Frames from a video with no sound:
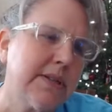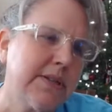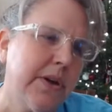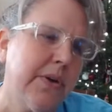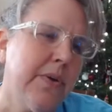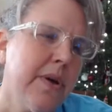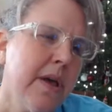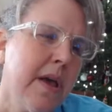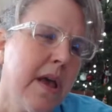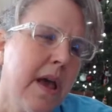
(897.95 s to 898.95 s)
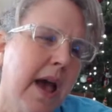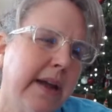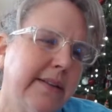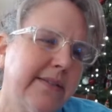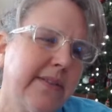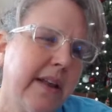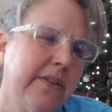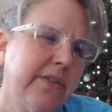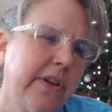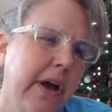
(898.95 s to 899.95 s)
So I decided
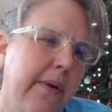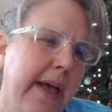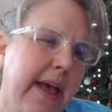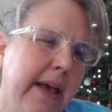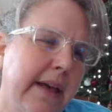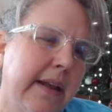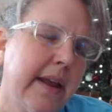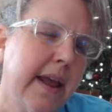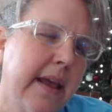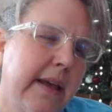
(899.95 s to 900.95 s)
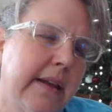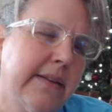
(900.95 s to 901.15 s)
to go ahead and